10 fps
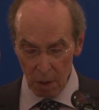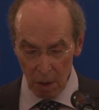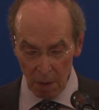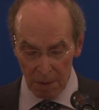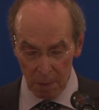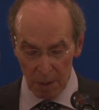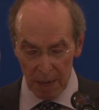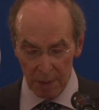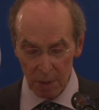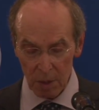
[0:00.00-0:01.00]
often
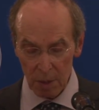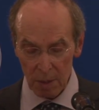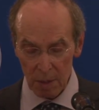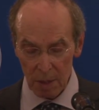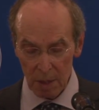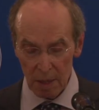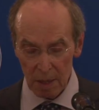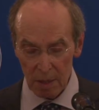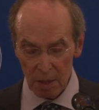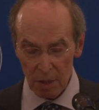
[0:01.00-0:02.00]
without the certainty that
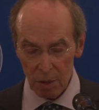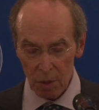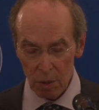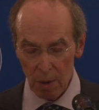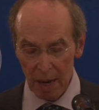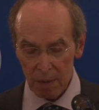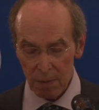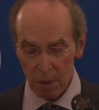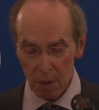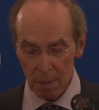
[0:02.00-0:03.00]
a decision to act
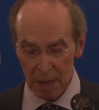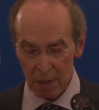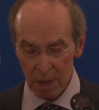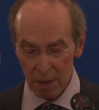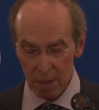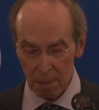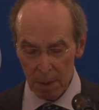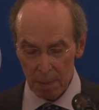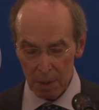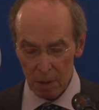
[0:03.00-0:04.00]
for the humanitarian
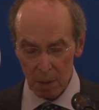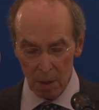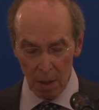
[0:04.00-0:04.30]
purpose